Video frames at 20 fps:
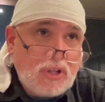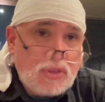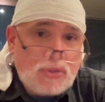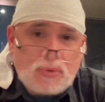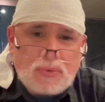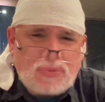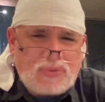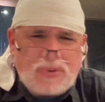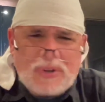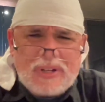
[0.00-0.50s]

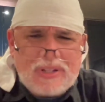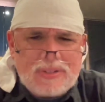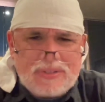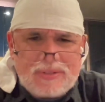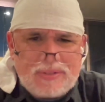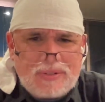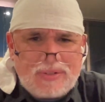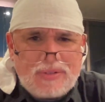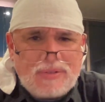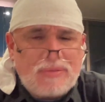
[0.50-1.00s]
Through
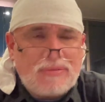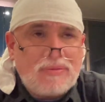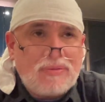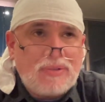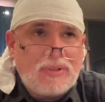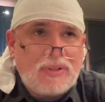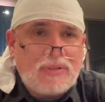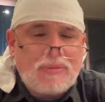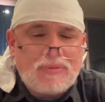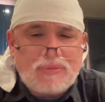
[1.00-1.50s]
friends,
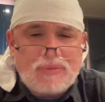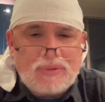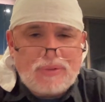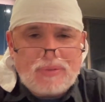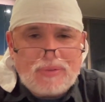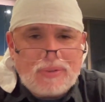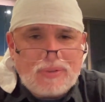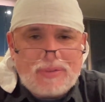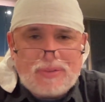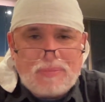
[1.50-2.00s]

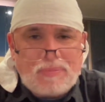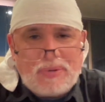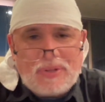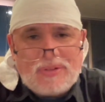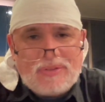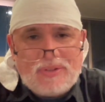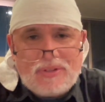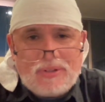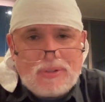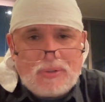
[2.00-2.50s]
it's a
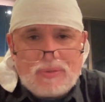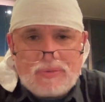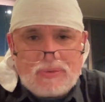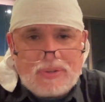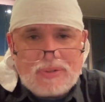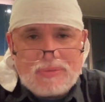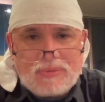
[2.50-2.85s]
big deal.